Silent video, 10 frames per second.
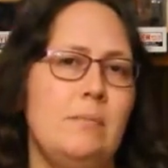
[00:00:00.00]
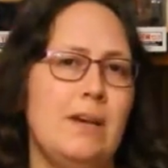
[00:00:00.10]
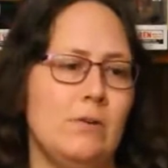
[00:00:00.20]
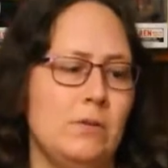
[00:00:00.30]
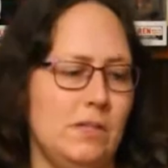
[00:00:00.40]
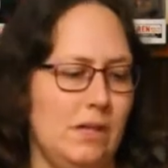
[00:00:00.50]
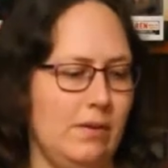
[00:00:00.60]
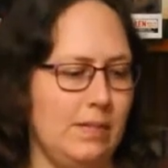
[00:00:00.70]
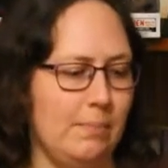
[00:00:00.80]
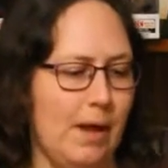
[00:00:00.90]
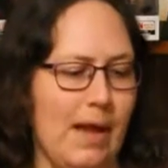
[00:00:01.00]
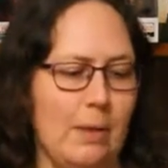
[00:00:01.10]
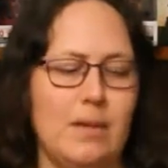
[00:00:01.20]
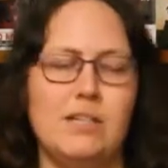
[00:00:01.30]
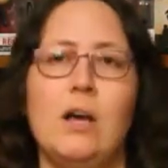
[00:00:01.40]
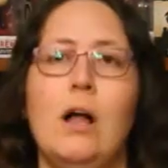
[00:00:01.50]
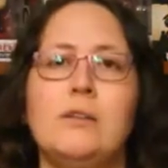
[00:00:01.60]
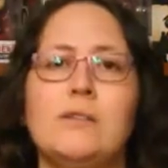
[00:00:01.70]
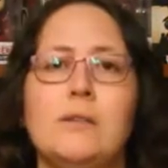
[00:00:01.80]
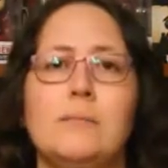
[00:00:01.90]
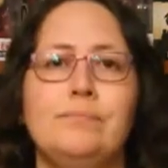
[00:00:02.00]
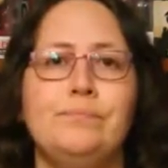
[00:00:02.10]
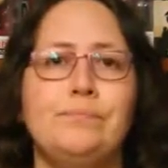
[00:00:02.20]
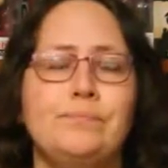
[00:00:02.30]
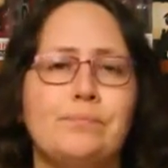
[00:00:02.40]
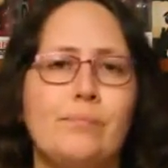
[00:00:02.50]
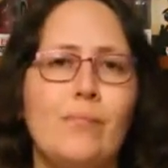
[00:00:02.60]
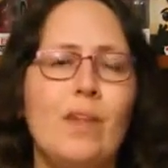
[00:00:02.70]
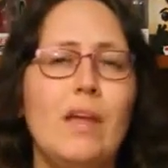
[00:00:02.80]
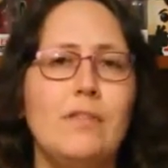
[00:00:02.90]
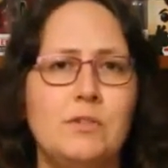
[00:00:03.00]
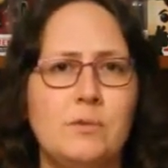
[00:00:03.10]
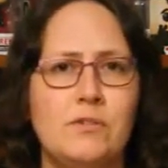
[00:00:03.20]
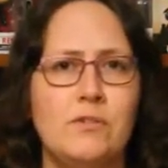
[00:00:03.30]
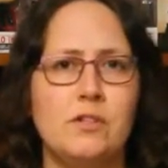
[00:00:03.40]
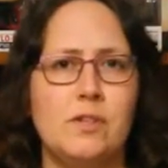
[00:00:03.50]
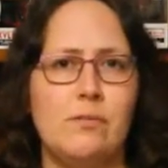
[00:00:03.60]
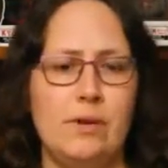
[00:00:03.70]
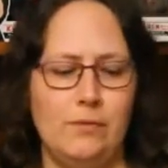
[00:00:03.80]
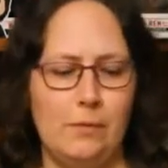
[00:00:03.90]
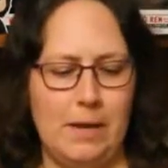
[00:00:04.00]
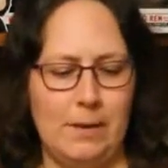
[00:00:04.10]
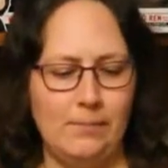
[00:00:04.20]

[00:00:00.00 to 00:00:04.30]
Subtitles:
Meadows series by Amanda Carlson. This was a 4-star read for me.